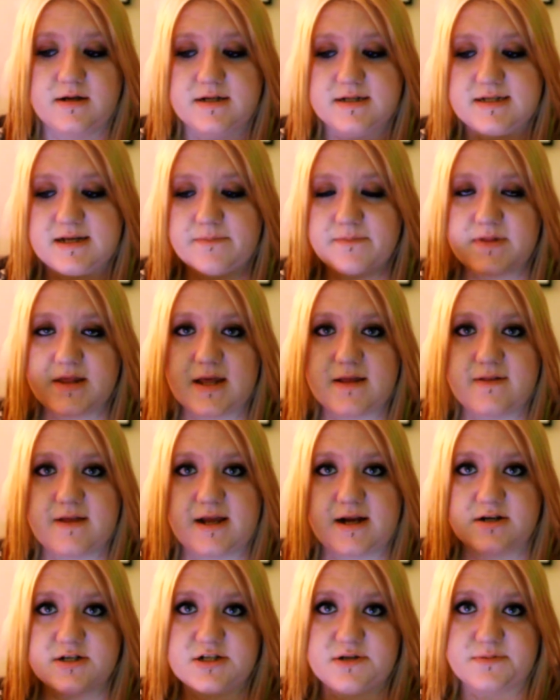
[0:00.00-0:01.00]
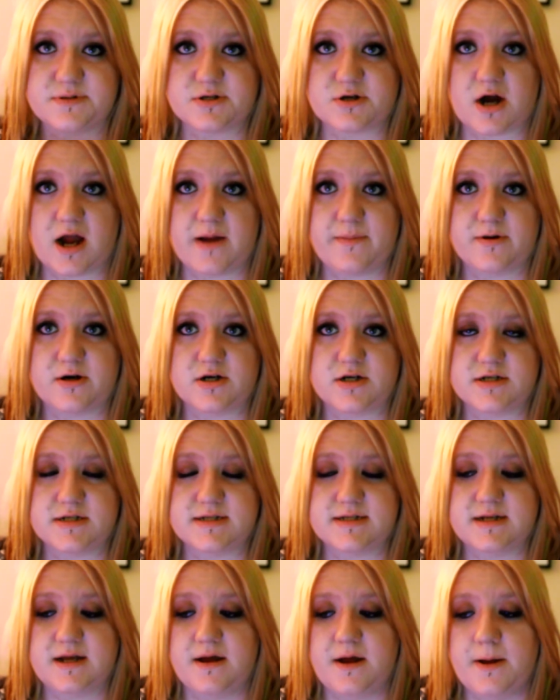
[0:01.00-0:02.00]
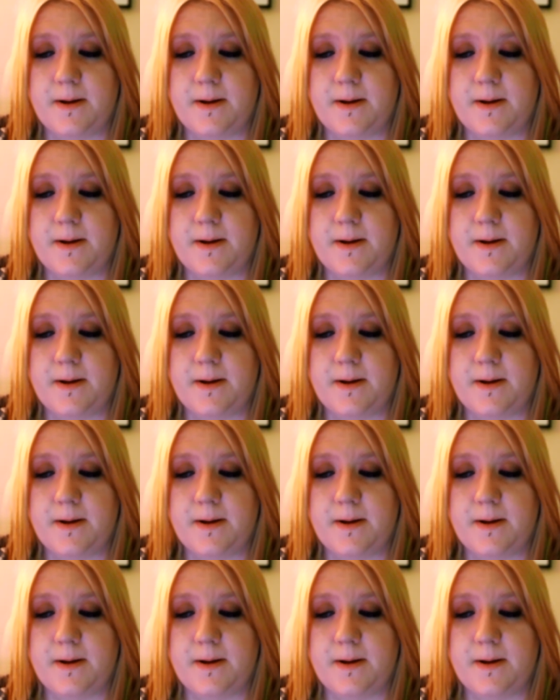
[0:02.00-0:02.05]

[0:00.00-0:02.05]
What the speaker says: something that your subscribers